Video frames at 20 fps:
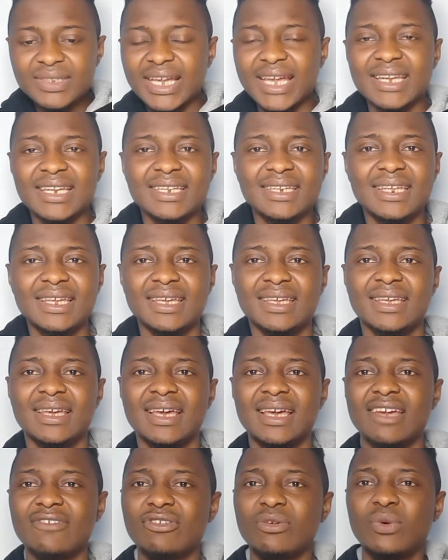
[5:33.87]
any day.
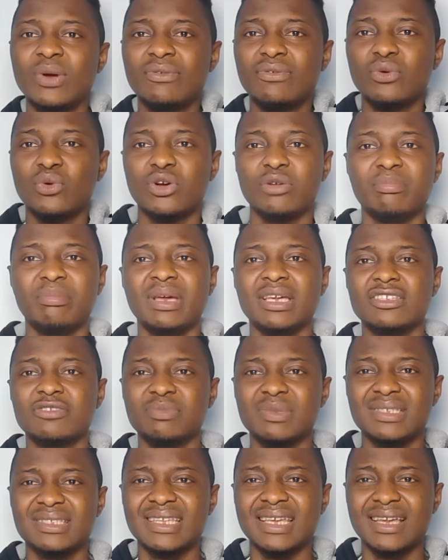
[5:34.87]
Yeah, everyone makes
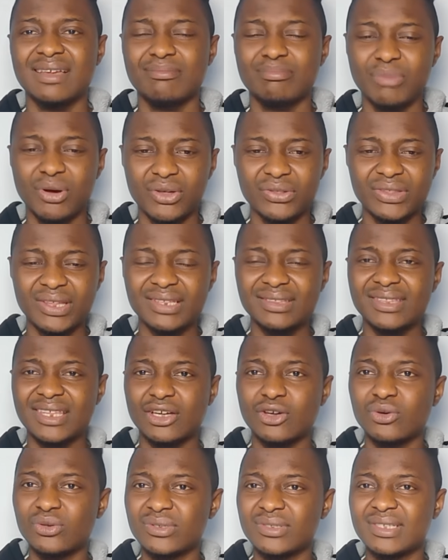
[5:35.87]
mistake. But
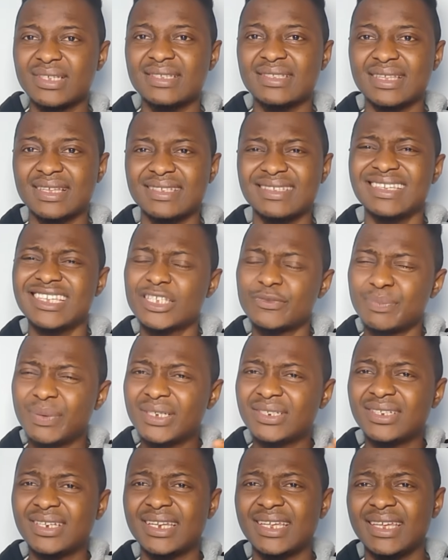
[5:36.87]
the consistency,
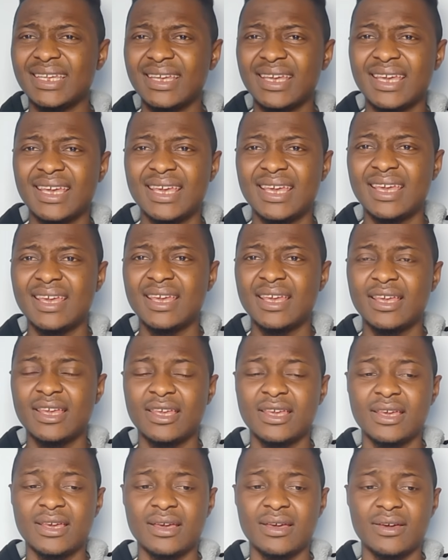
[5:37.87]
especially
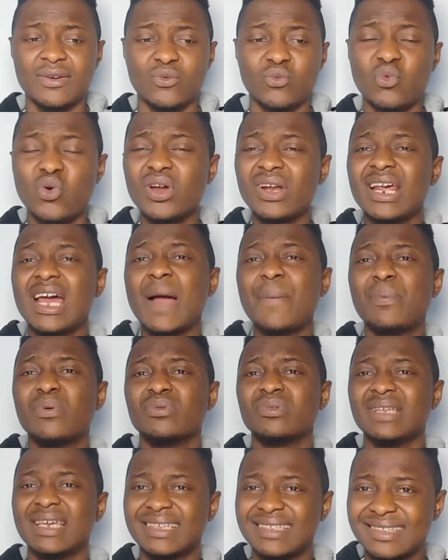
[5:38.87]
one
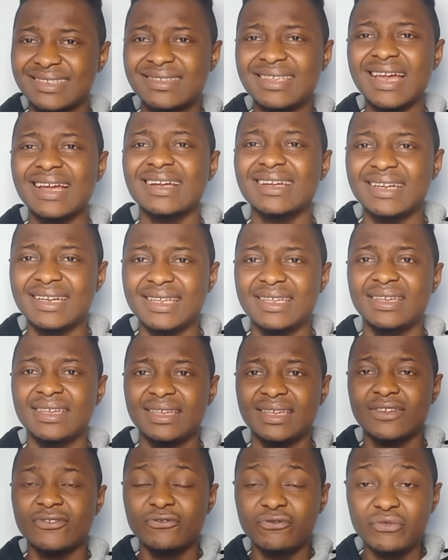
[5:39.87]
happened
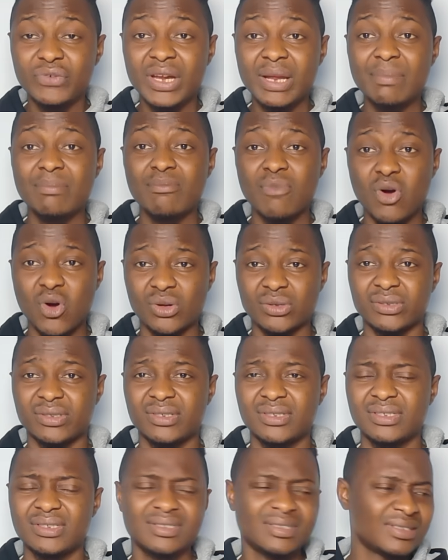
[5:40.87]
exactly 3
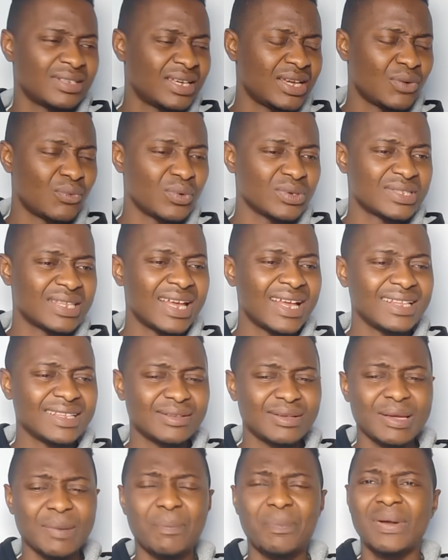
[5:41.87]
months. Was
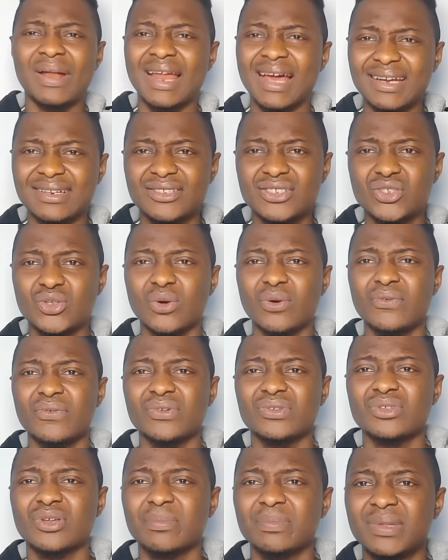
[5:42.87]
that a planned stuff
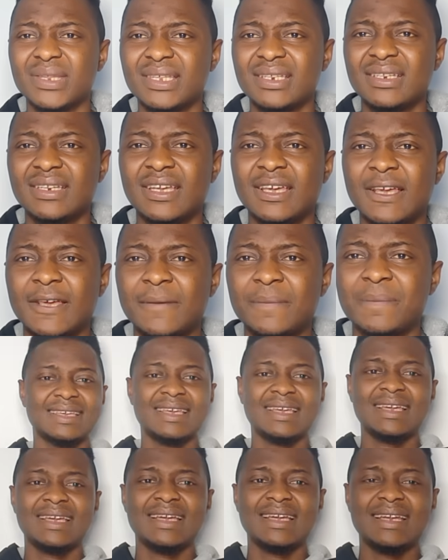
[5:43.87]
or something?
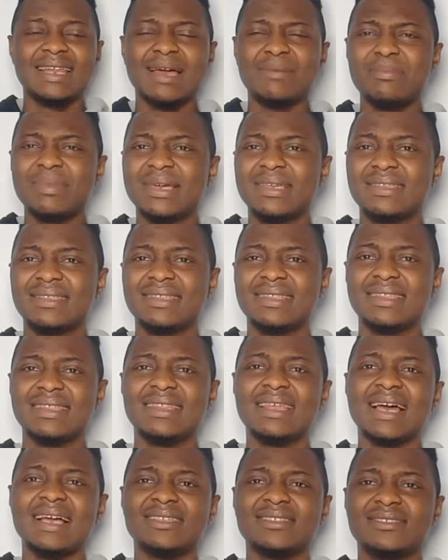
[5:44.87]
That makes
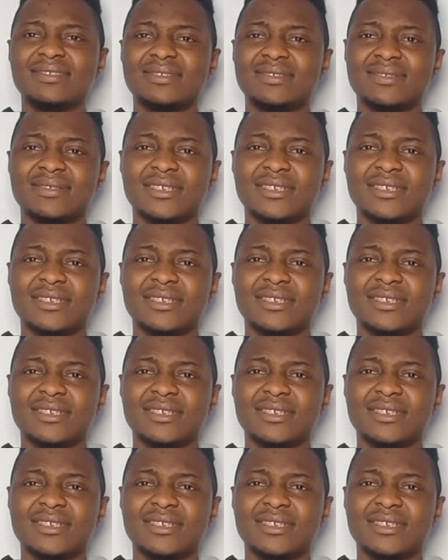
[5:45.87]
that